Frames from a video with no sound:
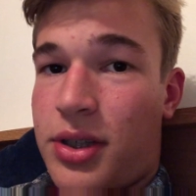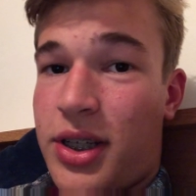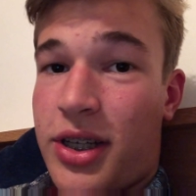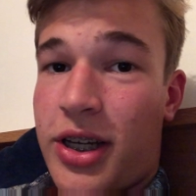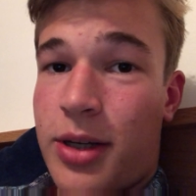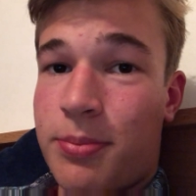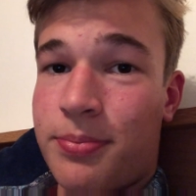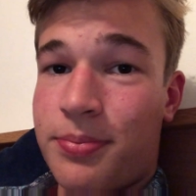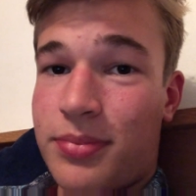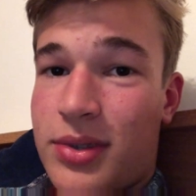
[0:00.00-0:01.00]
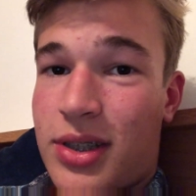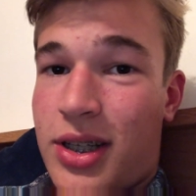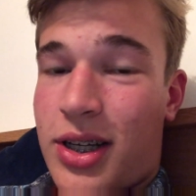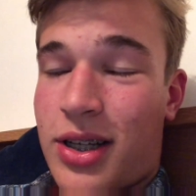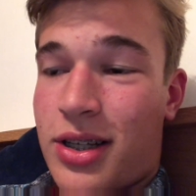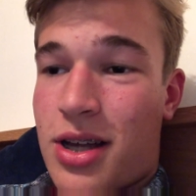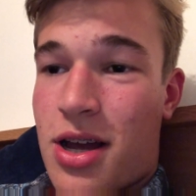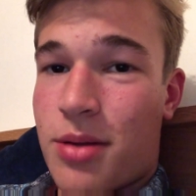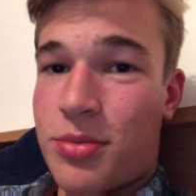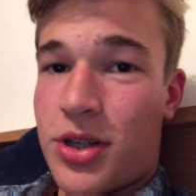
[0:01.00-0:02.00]
yeah,
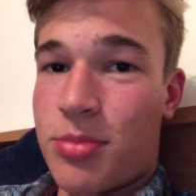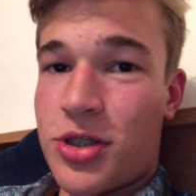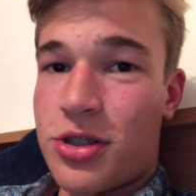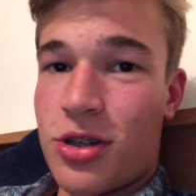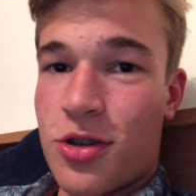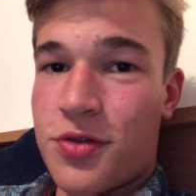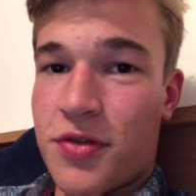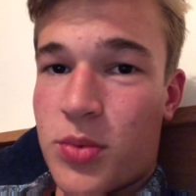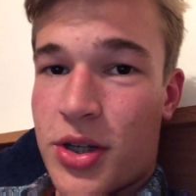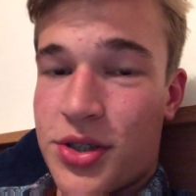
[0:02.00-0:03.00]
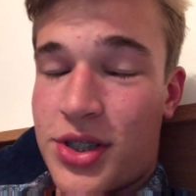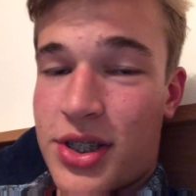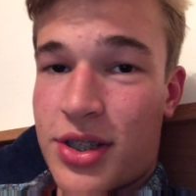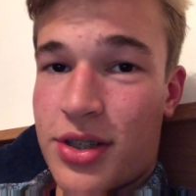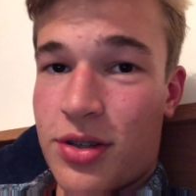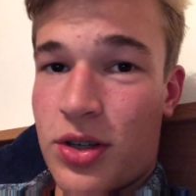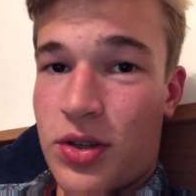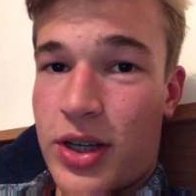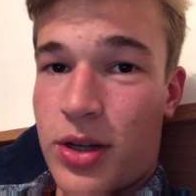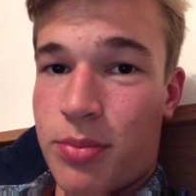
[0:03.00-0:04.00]
I'm just lost for words.
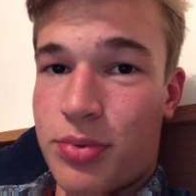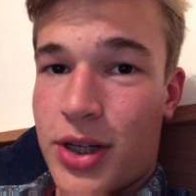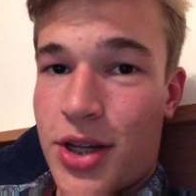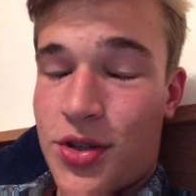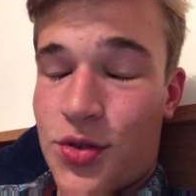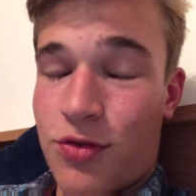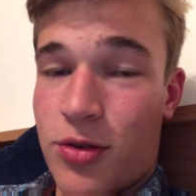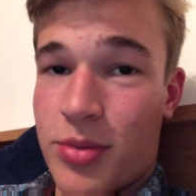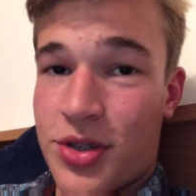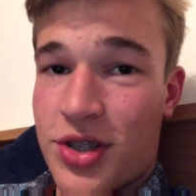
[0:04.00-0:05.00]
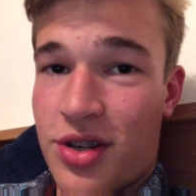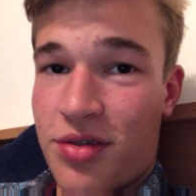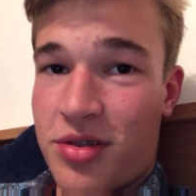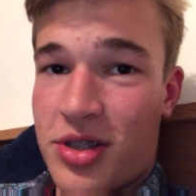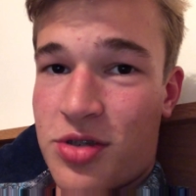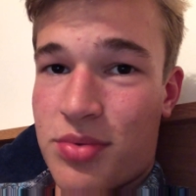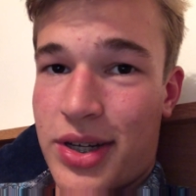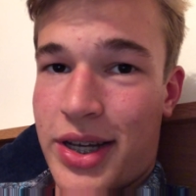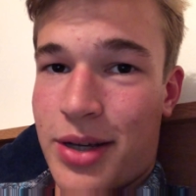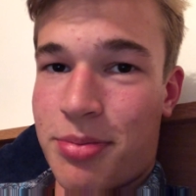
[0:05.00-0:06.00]
How brilliant this film is. I don't think that's
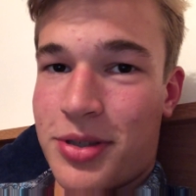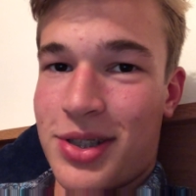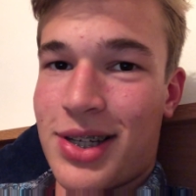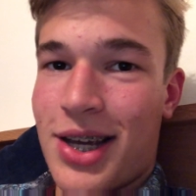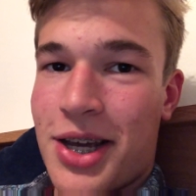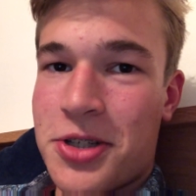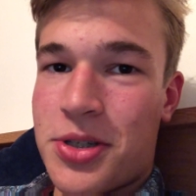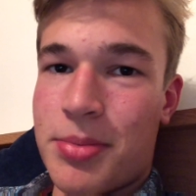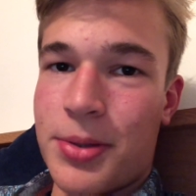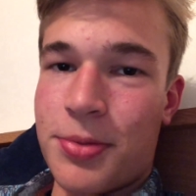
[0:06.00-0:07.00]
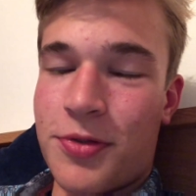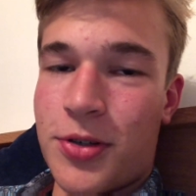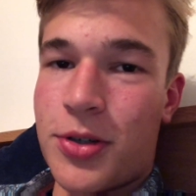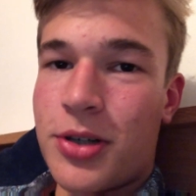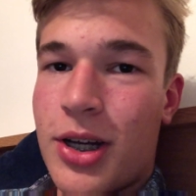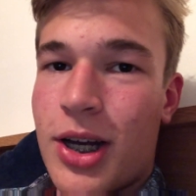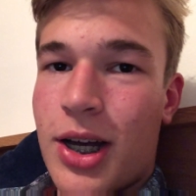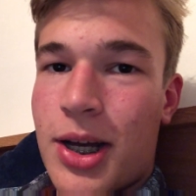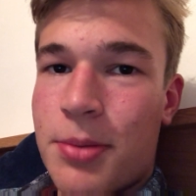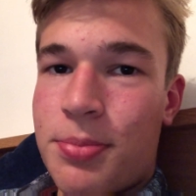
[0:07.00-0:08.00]
really happened to me before,
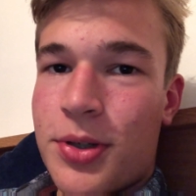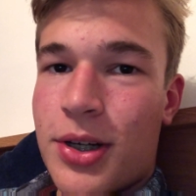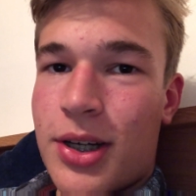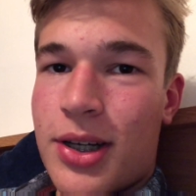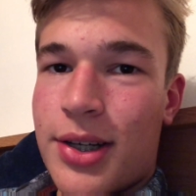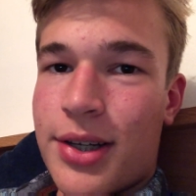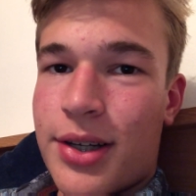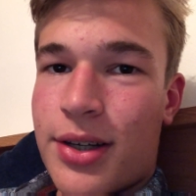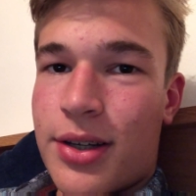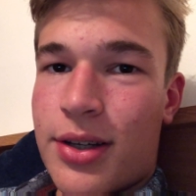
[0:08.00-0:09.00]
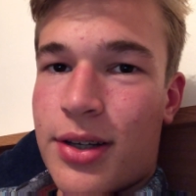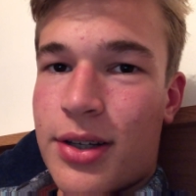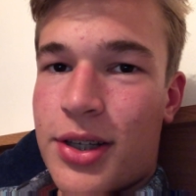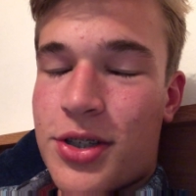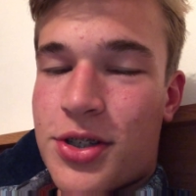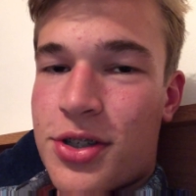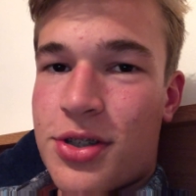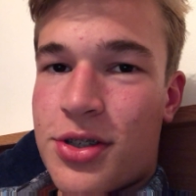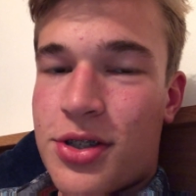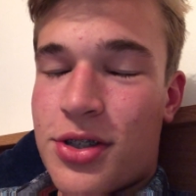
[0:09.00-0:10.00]
but it's
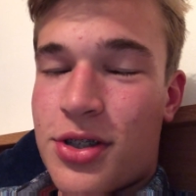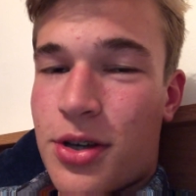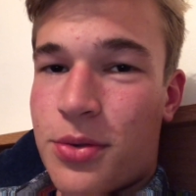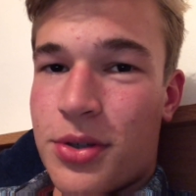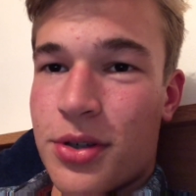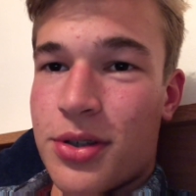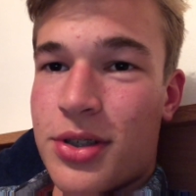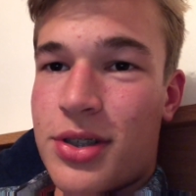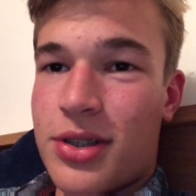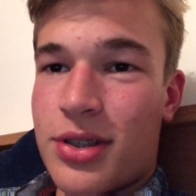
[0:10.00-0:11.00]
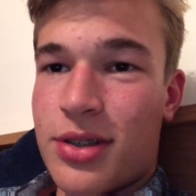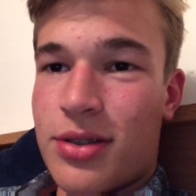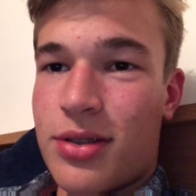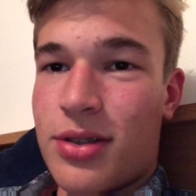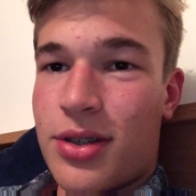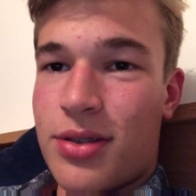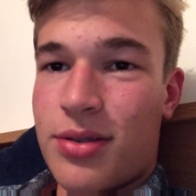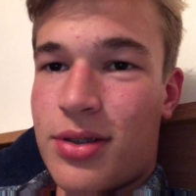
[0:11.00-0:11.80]
just so good, and